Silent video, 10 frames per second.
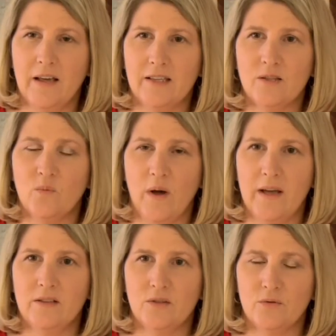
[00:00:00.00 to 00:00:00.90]
It's a
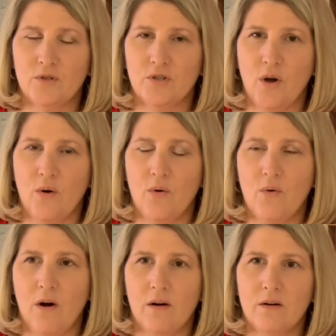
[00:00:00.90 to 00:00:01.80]
way to
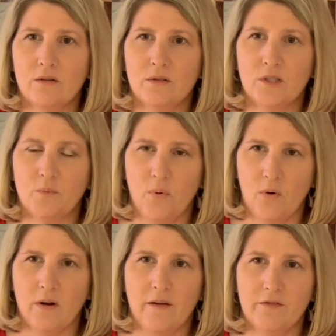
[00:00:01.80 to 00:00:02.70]
show our
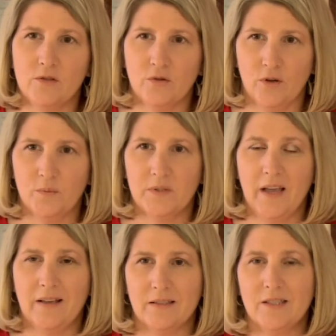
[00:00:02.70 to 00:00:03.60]
support of the troops
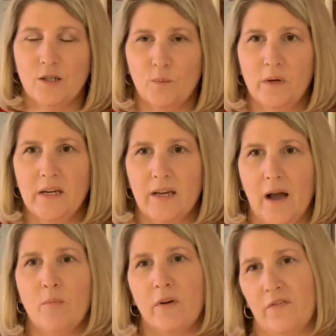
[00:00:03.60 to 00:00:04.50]
and still be
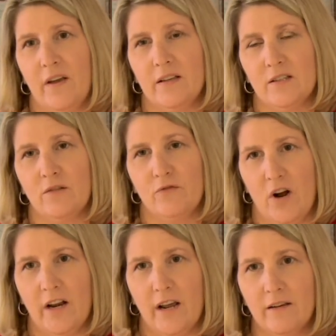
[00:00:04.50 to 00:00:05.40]
Cowboy fans on
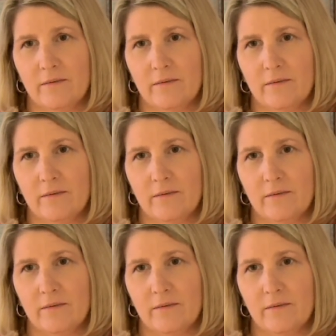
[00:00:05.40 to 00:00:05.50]
Friday.